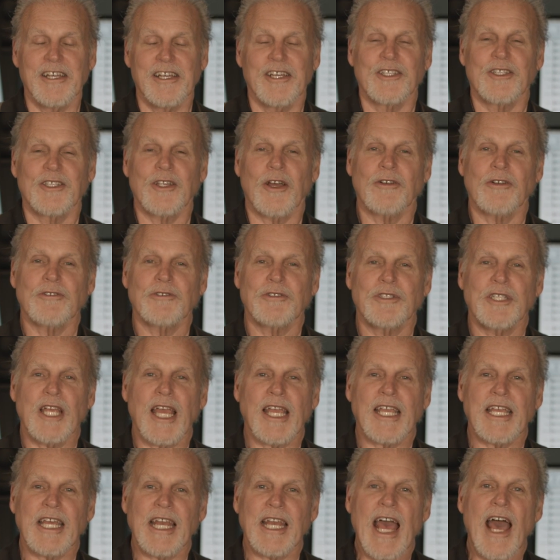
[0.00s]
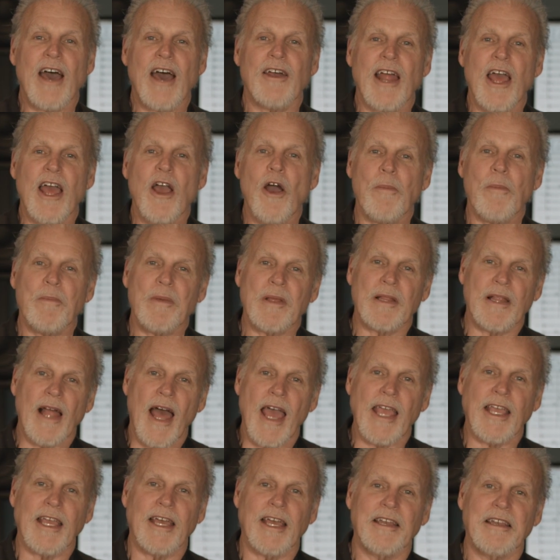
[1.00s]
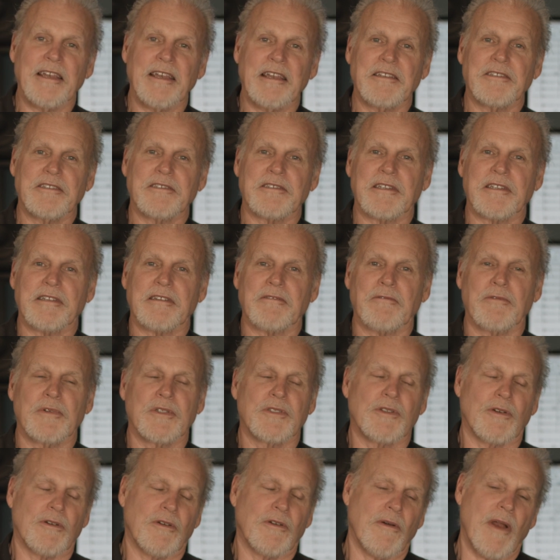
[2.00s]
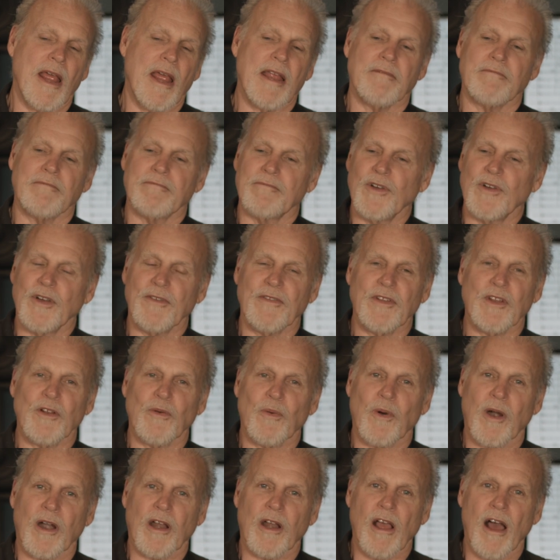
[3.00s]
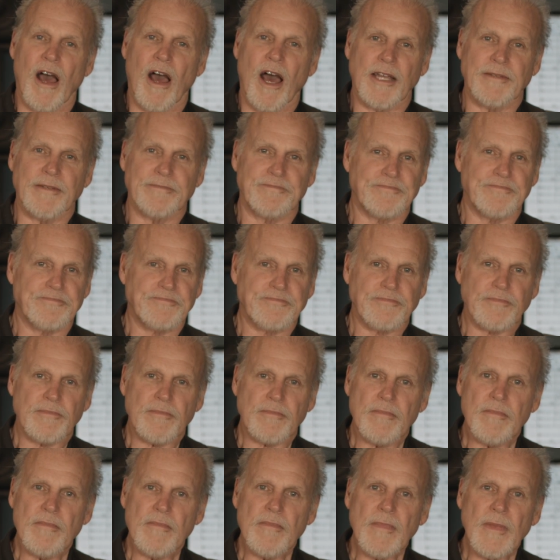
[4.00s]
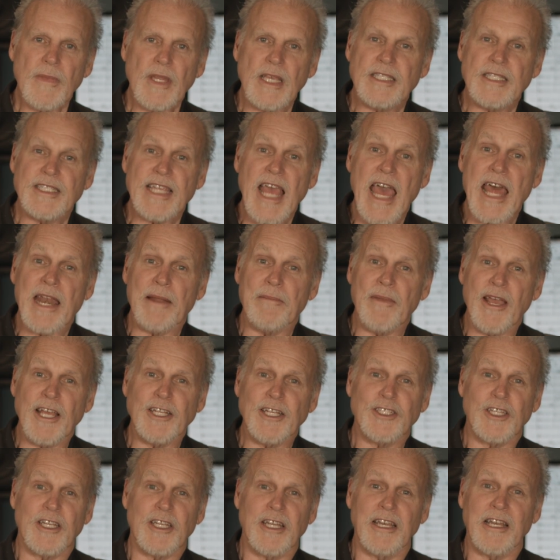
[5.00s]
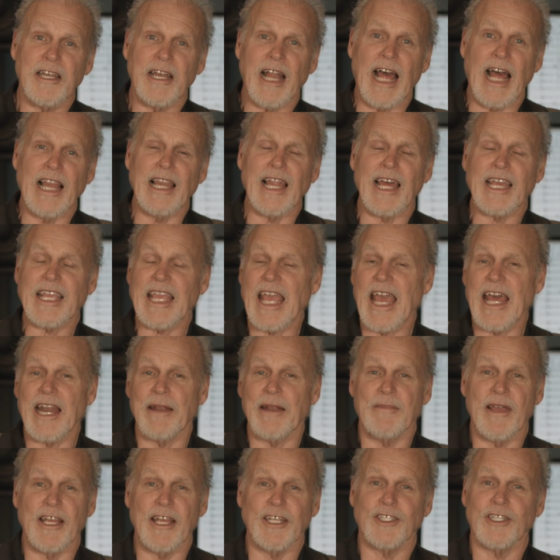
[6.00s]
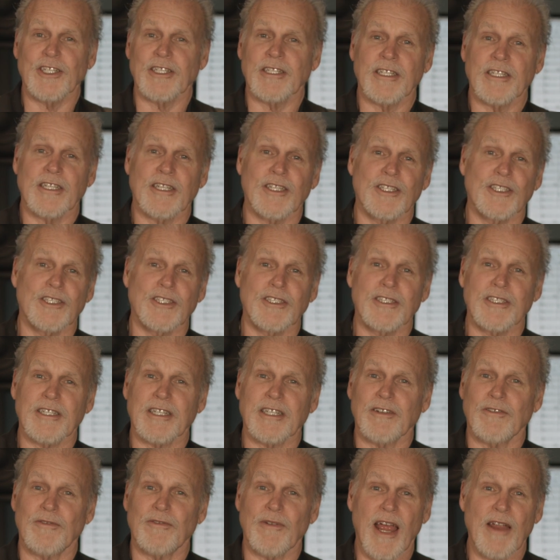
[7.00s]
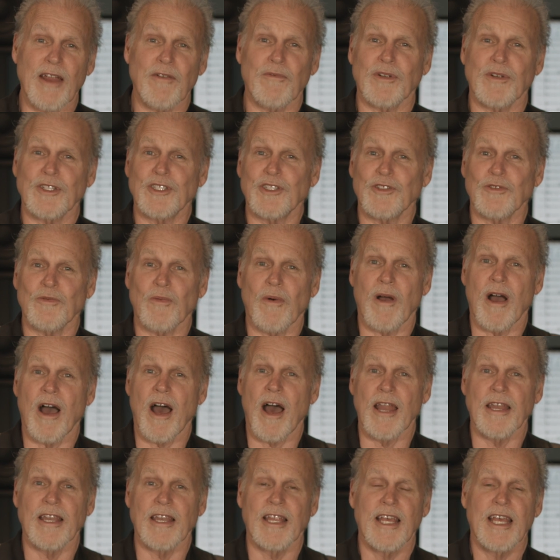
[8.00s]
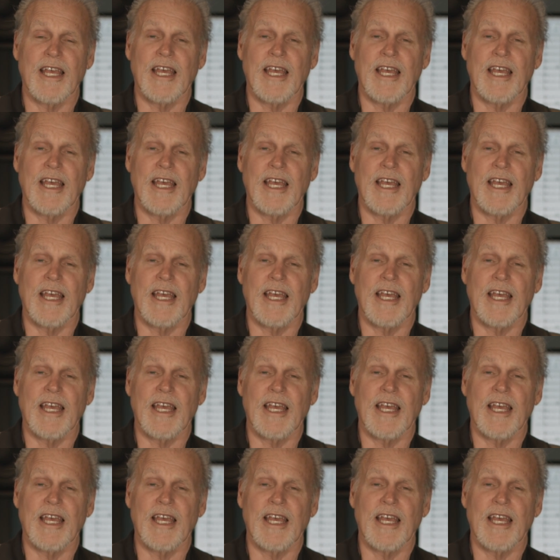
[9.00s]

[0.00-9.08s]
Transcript: So check it out, I hope you like it. It was a great movie to work on. It's animation. I like animation because you can write what you want.